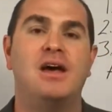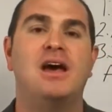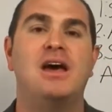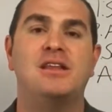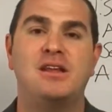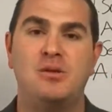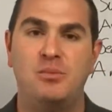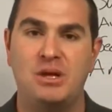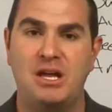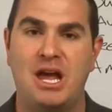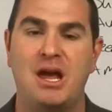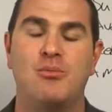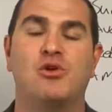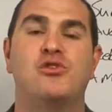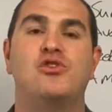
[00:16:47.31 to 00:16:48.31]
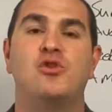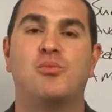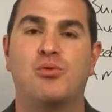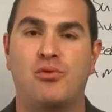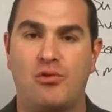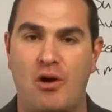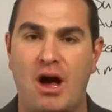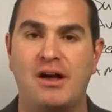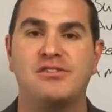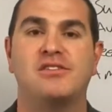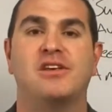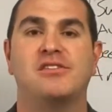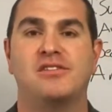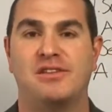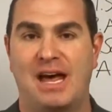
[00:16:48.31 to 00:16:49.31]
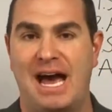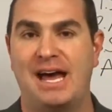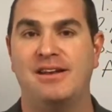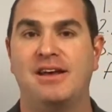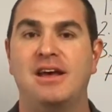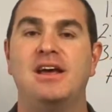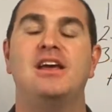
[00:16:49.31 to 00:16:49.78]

and then be able to process that